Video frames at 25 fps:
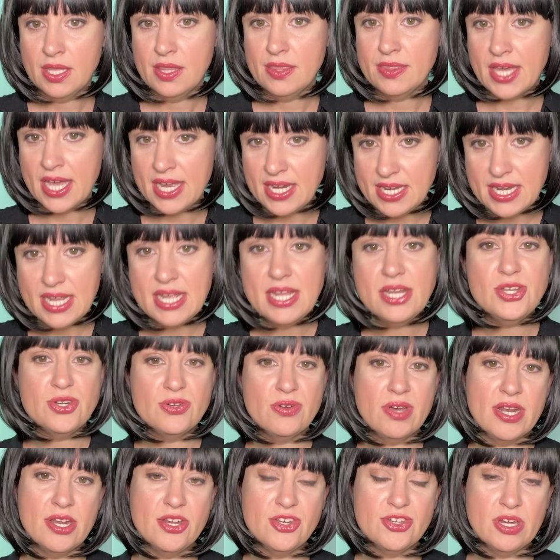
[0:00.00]
They need your
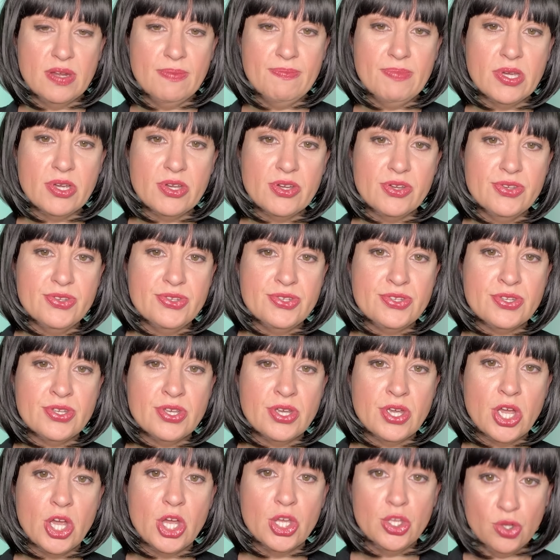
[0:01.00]
energy because
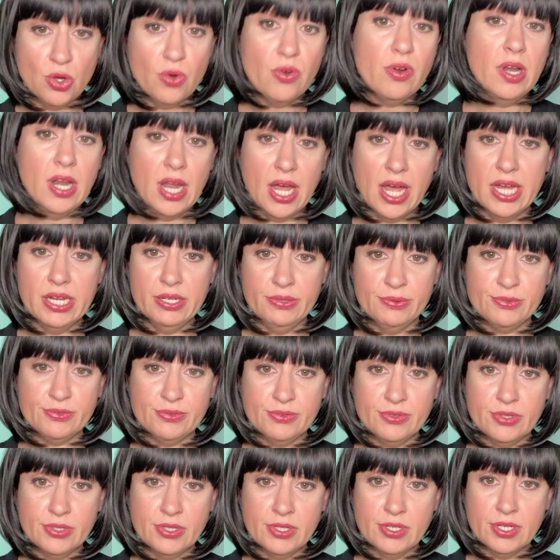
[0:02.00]
you're alive
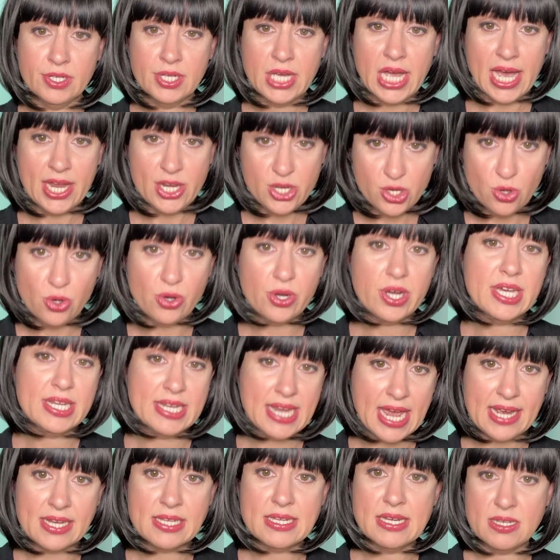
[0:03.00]
and you're
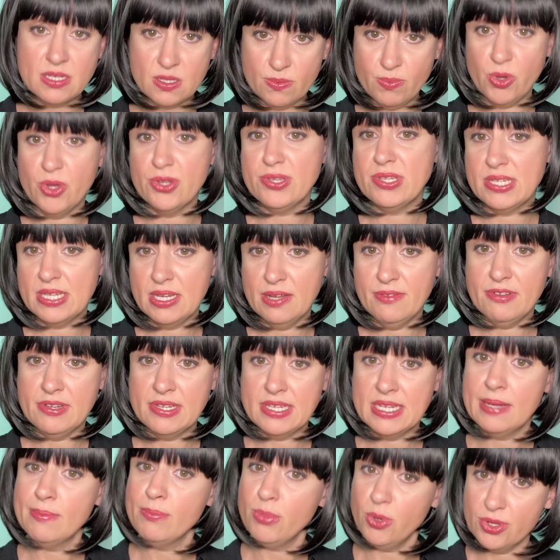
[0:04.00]
connected to
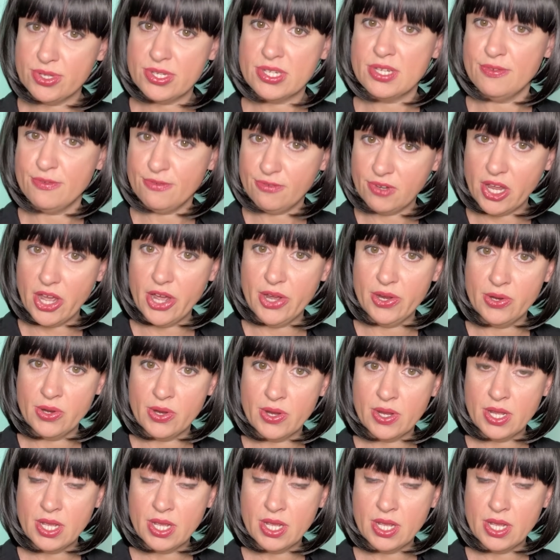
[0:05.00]
positivity and positive flow.